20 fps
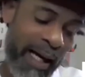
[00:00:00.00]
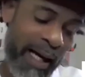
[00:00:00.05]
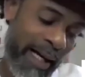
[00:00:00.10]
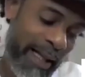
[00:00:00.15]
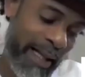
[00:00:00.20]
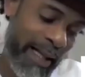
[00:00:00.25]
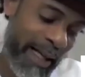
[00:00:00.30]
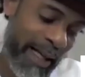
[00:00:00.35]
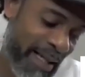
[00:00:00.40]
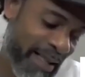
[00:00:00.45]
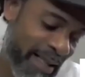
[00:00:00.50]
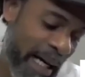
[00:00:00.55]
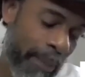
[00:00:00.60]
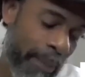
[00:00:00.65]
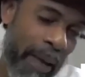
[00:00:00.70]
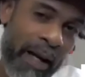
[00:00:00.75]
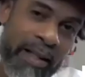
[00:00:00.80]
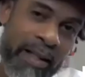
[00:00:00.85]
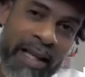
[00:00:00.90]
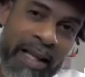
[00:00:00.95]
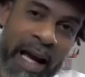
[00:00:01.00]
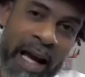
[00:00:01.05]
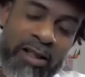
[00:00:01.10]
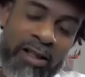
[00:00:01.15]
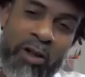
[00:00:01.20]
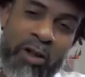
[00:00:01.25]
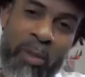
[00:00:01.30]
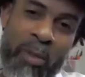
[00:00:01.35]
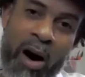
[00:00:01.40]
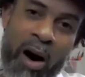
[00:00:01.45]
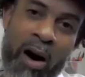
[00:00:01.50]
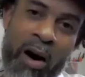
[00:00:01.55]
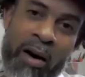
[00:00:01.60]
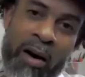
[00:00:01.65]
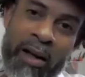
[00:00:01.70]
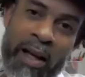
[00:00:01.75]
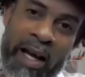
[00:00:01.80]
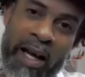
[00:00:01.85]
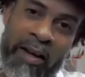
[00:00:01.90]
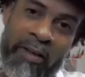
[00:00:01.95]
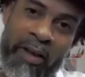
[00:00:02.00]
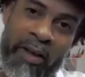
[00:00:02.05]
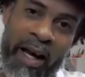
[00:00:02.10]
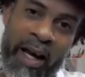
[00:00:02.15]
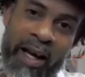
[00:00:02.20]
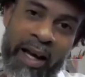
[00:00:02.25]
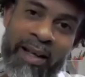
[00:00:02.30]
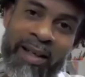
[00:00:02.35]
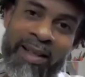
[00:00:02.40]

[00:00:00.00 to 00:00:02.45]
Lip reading: like I said, I'm not attached to my art like that.